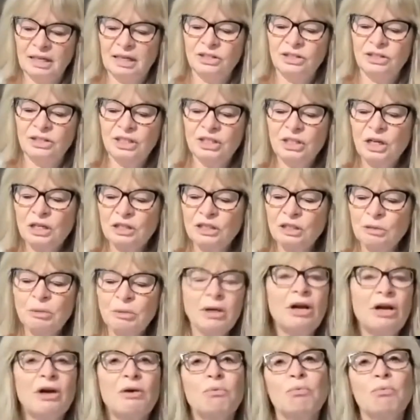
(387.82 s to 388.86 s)
She talked
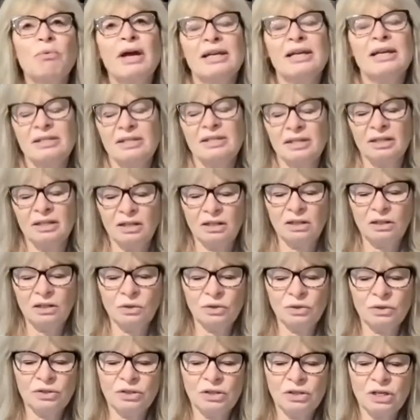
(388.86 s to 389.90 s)
about how rest
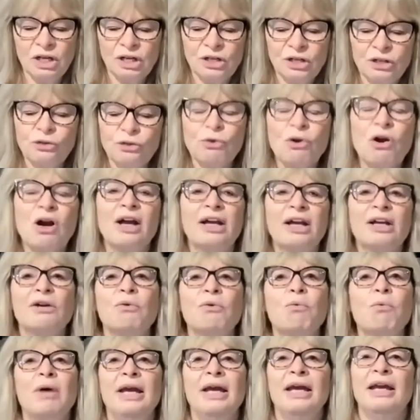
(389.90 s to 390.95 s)
includes drawing
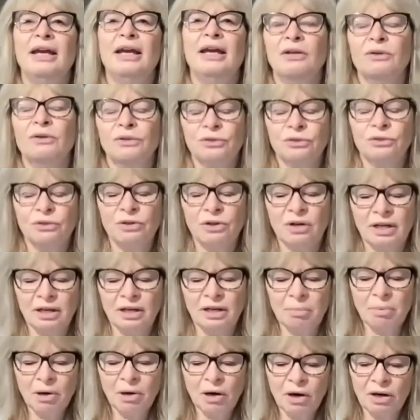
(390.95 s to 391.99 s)
away or drawing
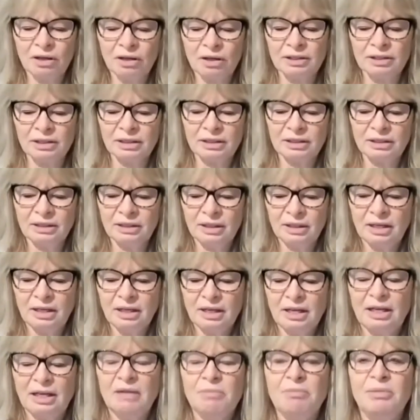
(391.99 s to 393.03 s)
apart.
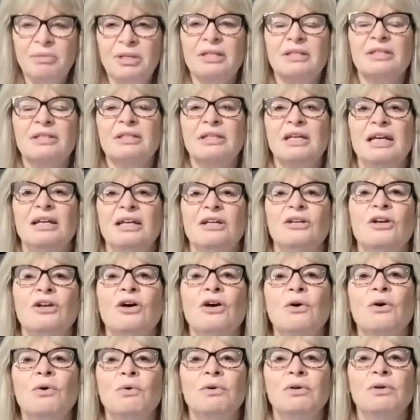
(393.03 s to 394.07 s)
It means saying
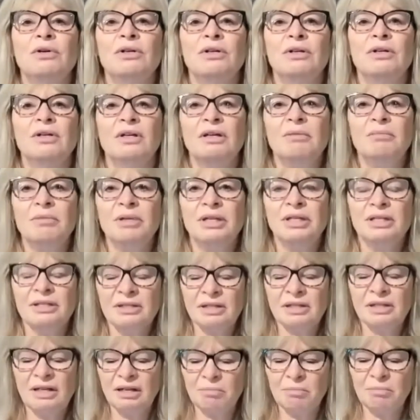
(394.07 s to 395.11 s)
no, it means
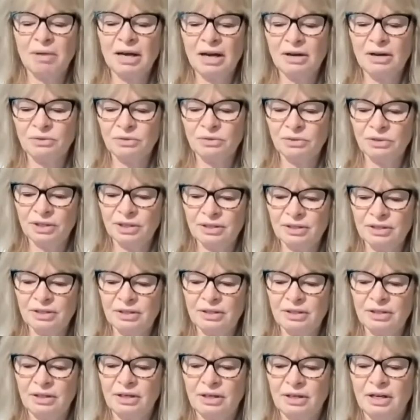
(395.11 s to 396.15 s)
setting
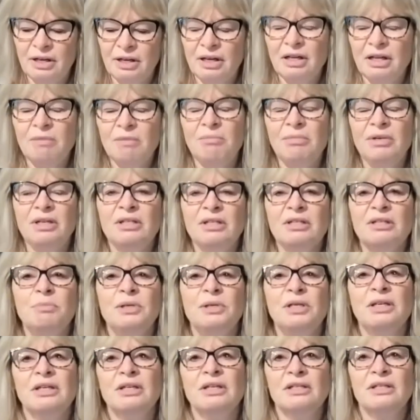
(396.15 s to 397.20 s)
boundaries, it means
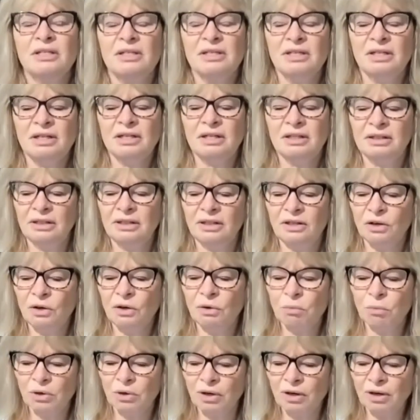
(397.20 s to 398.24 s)
being still in
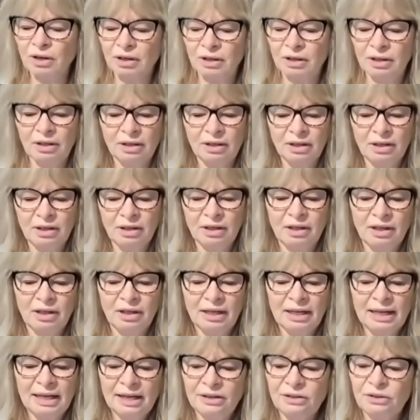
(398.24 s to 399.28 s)
our work
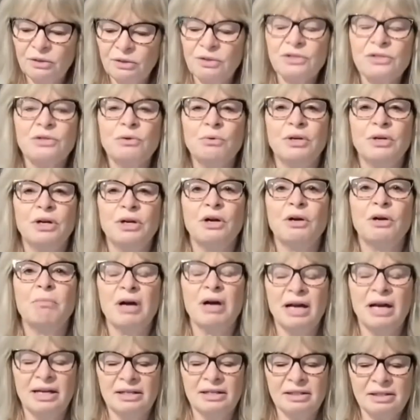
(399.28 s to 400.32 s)
and also in our
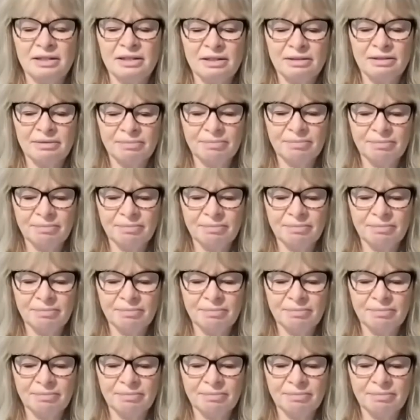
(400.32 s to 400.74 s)
minds.